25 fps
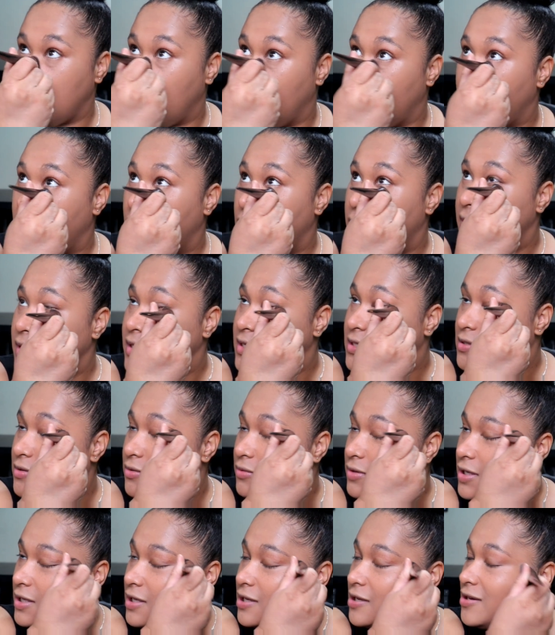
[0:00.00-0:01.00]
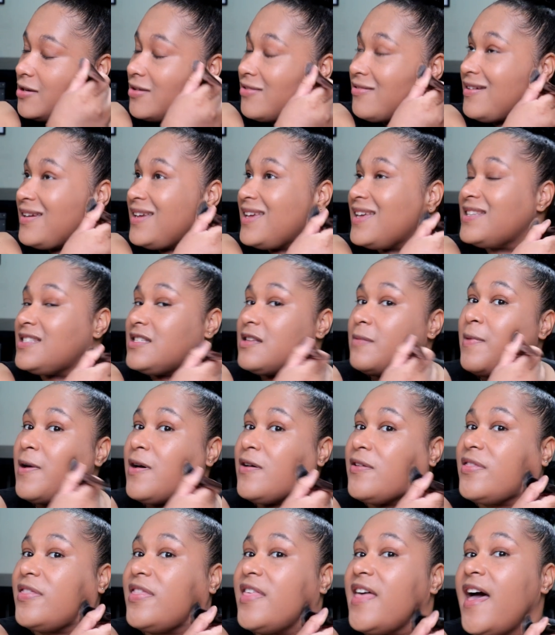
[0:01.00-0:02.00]
I'm always so curious
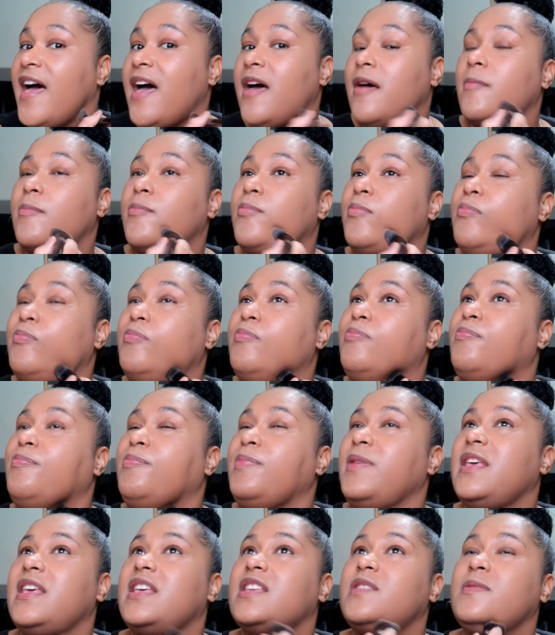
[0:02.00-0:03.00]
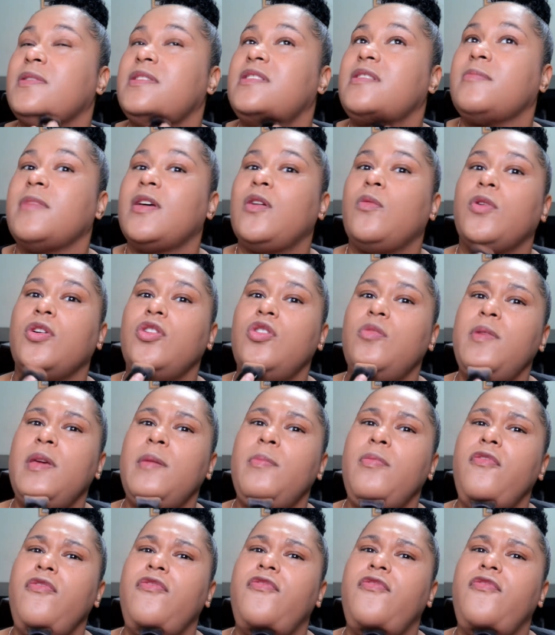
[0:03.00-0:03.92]
about that piece because I'm like, where do people